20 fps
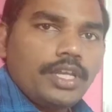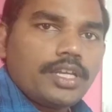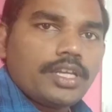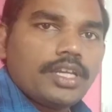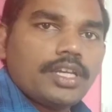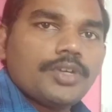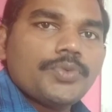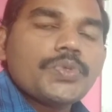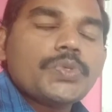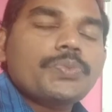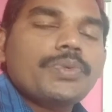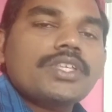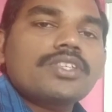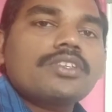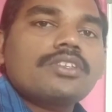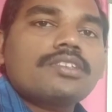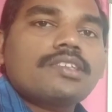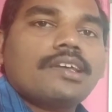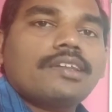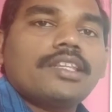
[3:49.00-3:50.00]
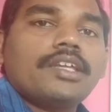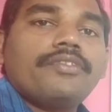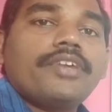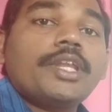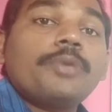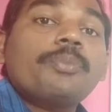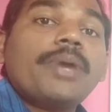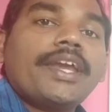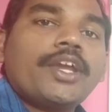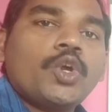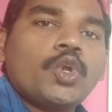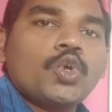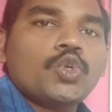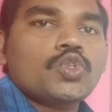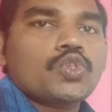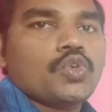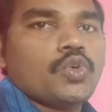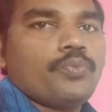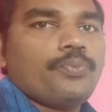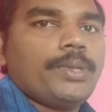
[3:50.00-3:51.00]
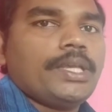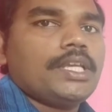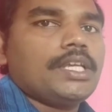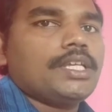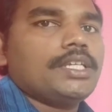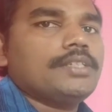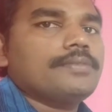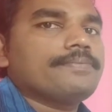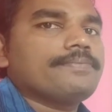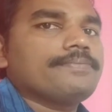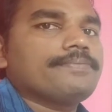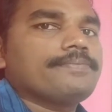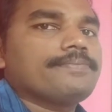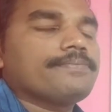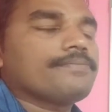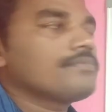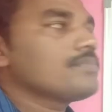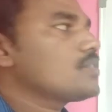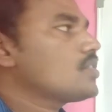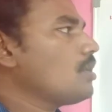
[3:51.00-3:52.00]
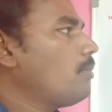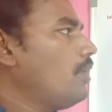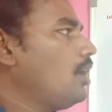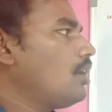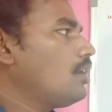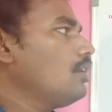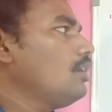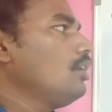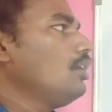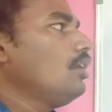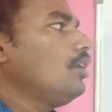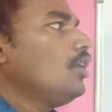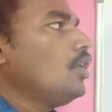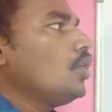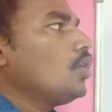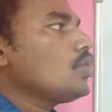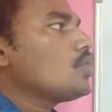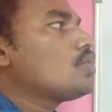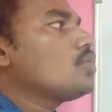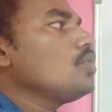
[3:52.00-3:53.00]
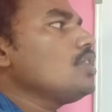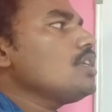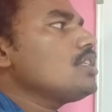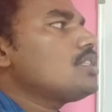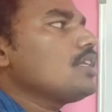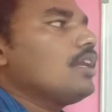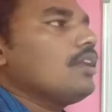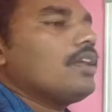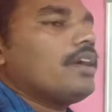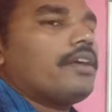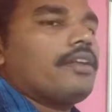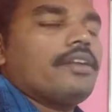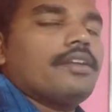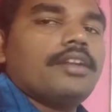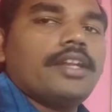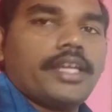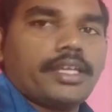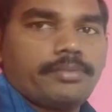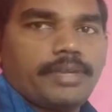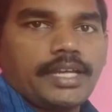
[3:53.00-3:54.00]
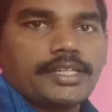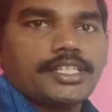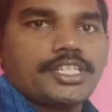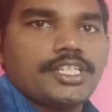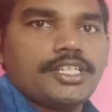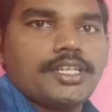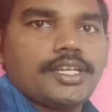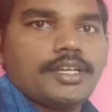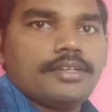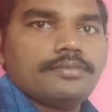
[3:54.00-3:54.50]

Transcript: kingdom species are the very microscopic. Some are unicellular like bacteria.